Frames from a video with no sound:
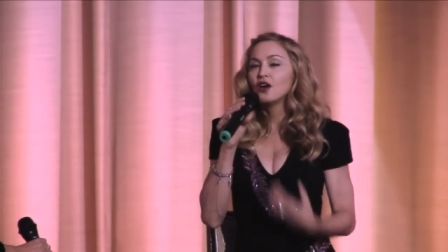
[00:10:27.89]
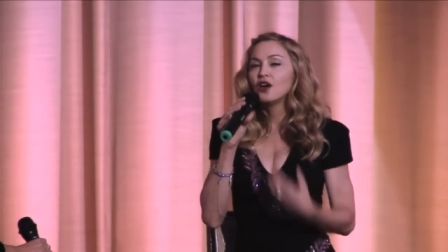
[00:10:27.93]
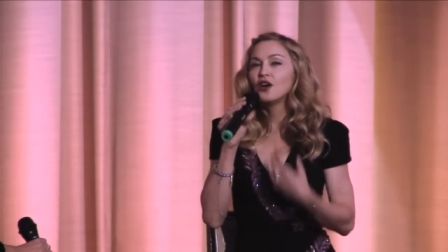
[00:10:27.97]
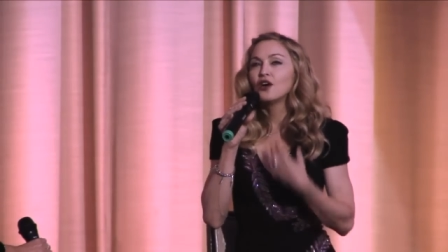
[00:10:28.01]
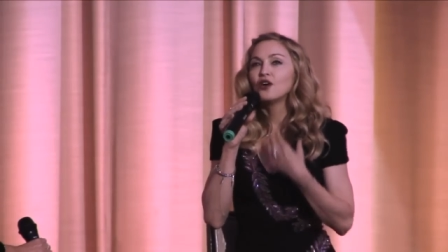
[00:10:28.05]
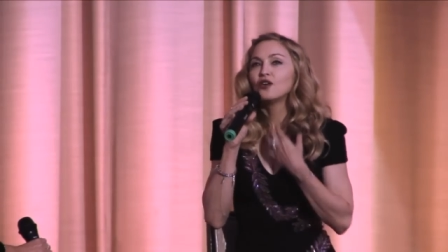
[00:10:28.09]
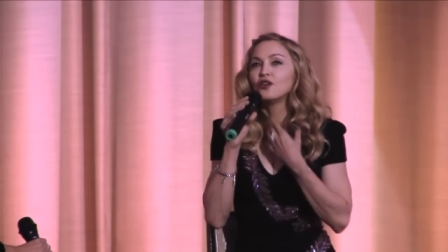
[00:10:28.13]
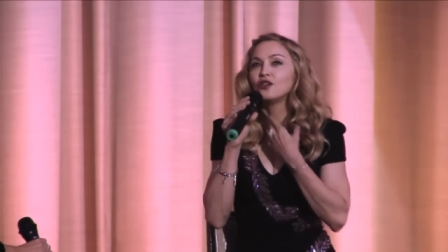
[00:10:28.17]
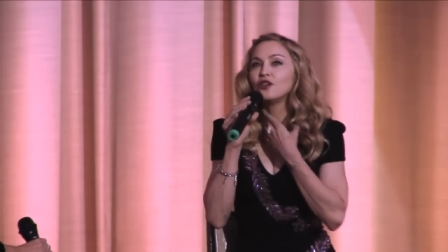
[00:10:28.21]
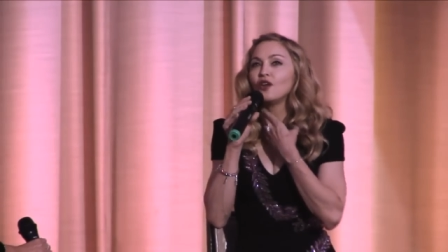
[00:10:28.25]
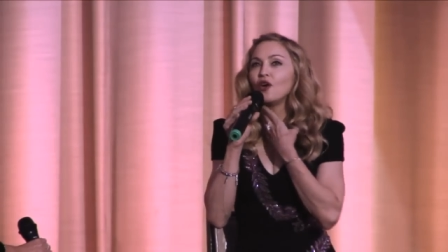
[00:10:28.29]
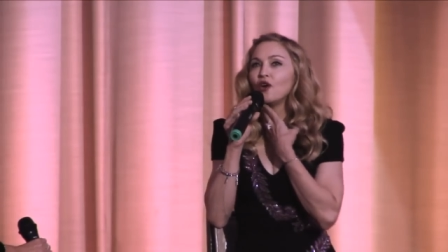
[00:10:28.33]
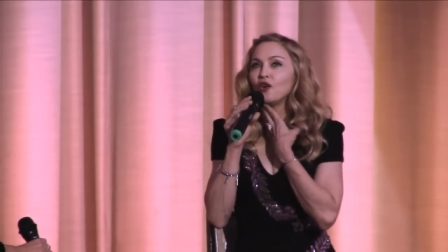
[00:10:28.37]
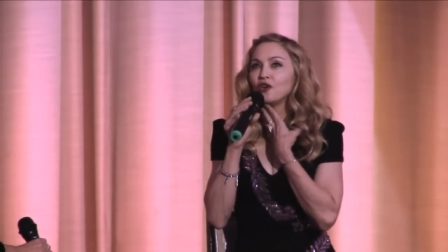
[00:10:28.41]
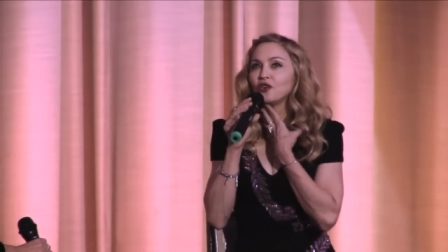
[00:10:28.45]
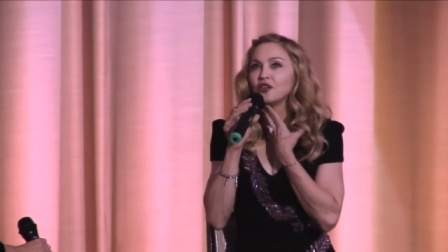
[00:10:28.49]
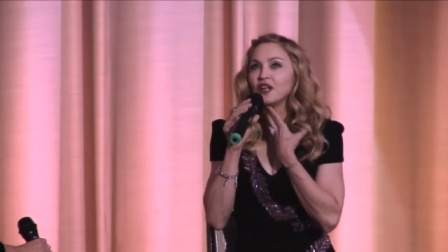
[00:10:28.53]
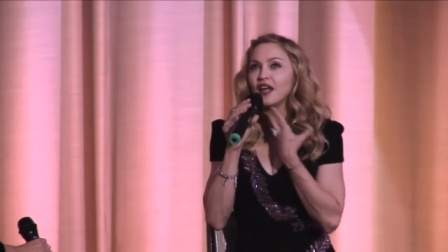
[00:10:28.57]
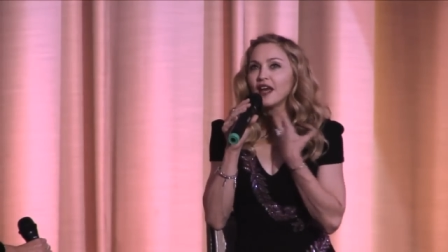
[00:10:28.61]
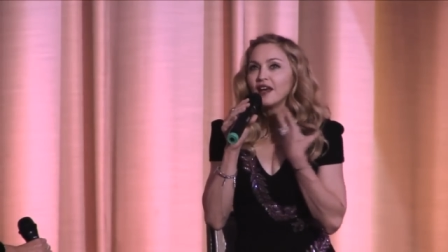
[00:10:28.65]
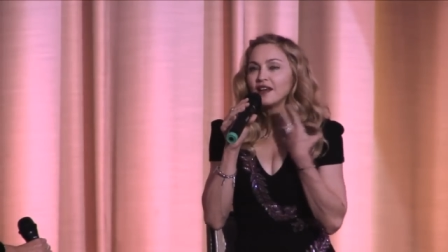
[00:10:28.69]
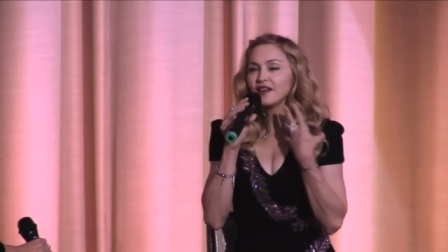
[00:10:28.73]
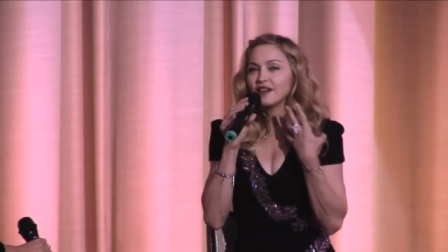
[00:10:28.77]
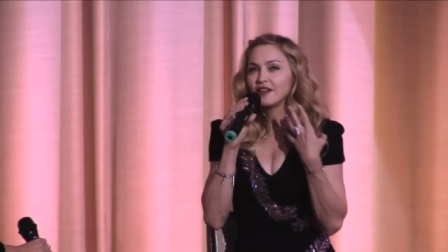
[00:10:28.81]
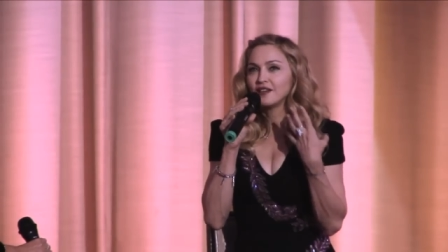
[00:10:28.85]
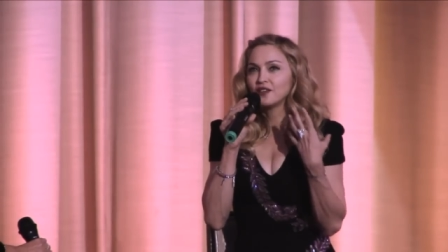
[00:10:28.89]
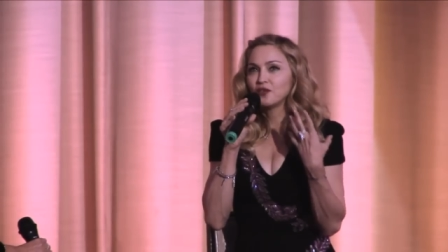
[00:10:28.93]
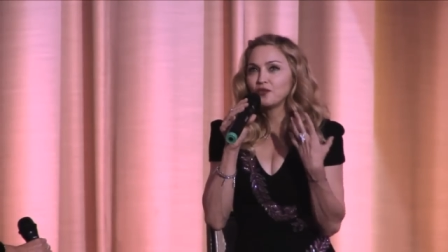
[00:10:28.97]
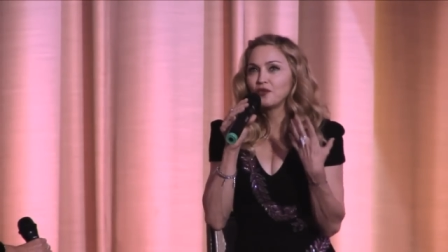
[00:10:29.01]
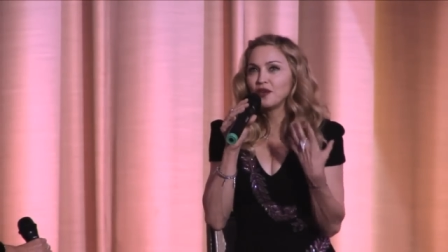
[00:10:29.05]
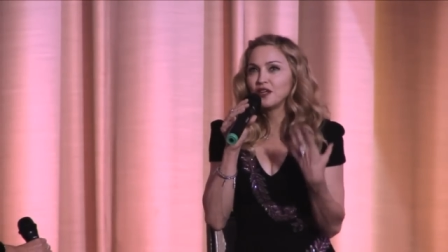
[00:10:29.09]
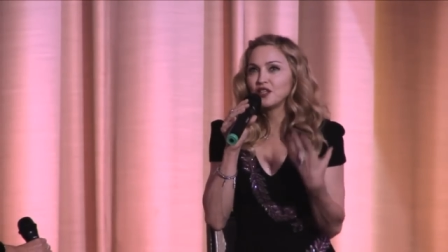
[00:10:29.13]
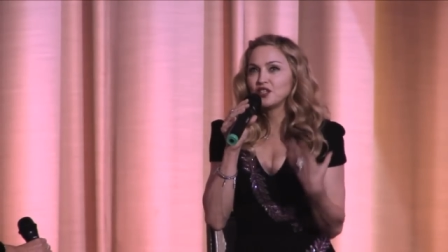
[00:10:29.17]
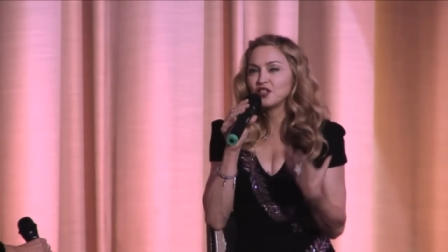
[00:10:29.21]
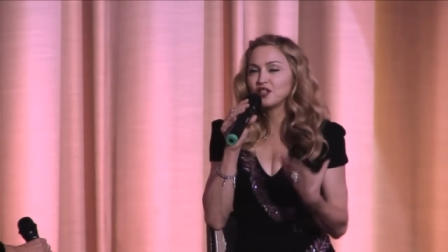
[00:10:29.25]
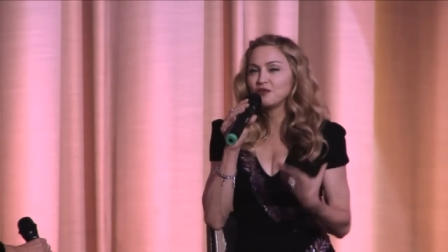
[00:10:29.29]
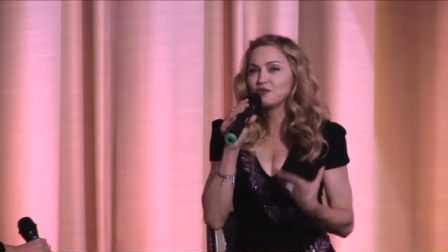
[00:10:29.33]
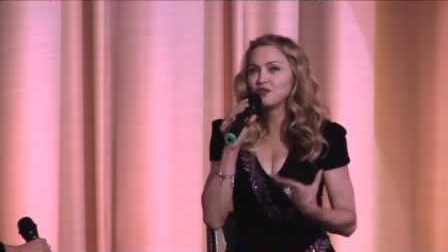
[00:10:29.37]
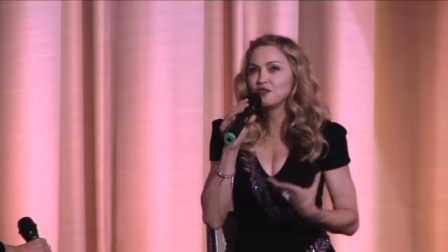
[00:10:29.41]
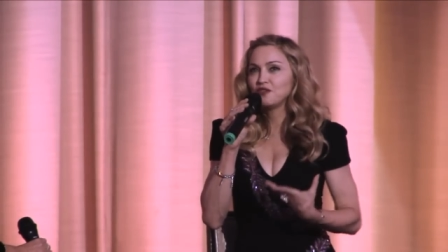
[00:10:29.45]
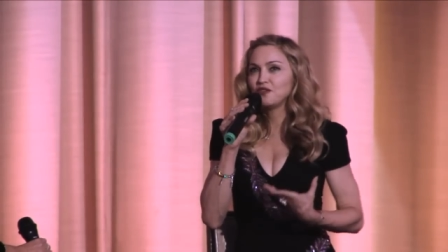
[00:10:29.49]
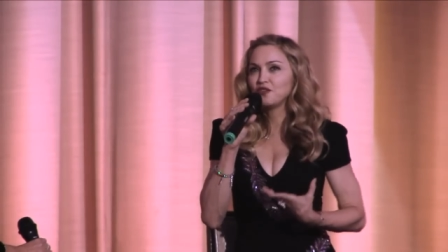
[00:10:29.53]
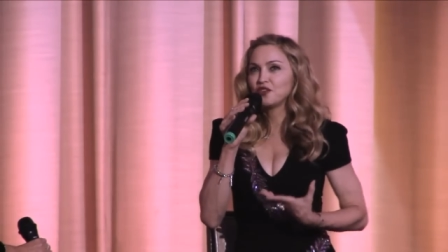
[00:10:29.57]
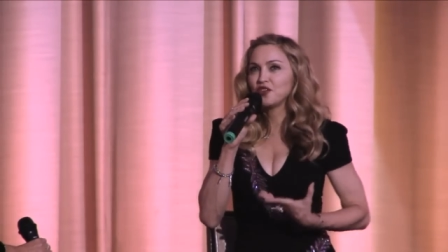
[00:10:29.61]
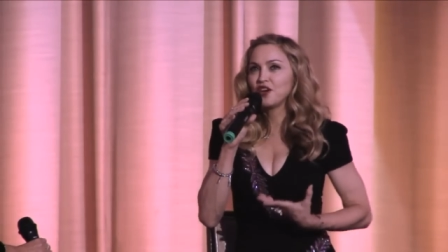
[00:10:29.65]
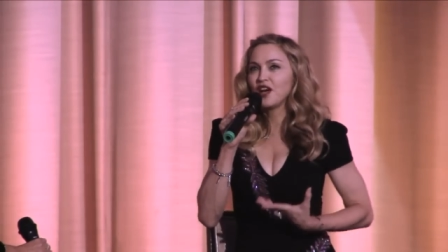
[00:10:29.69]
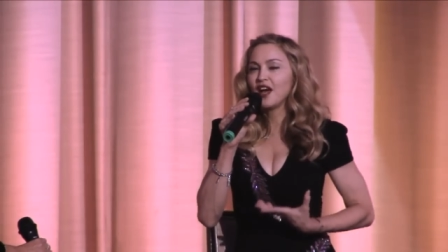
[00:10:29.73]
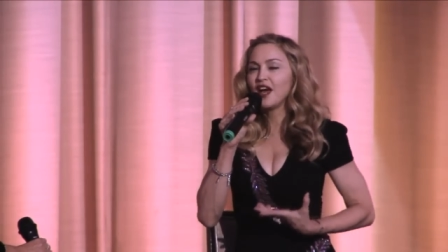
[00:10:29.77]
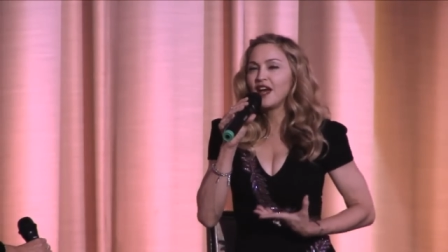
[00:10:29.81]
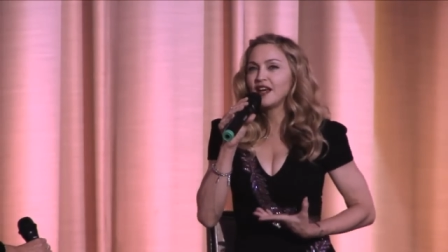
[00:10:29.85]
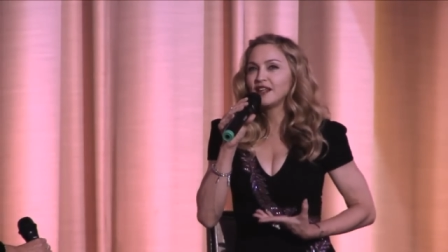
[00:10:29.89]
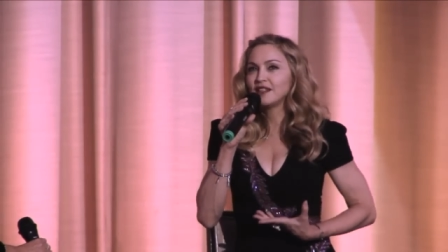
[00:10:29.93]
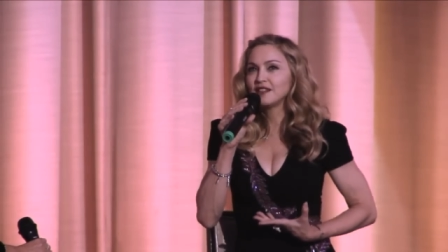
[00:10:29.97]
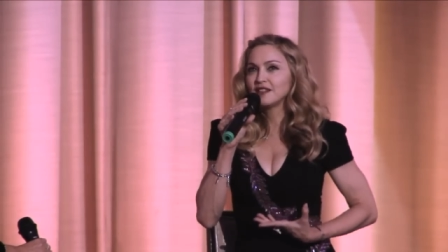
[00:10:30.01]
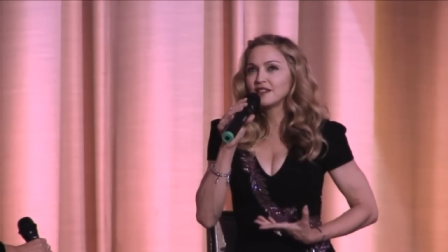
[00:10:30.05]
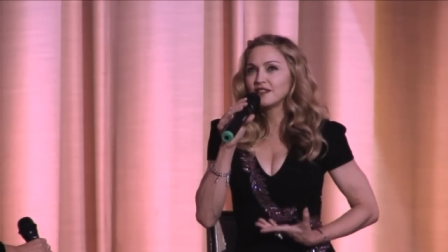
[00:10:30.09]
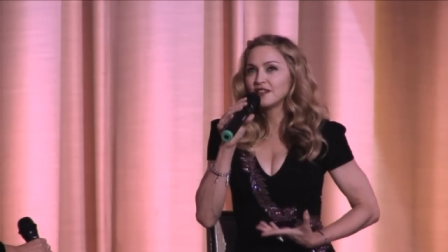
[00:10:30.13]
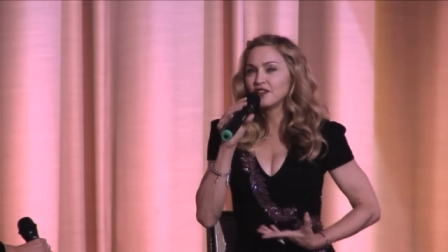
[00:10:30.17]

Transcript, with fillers: her long neck and the way she moved her hands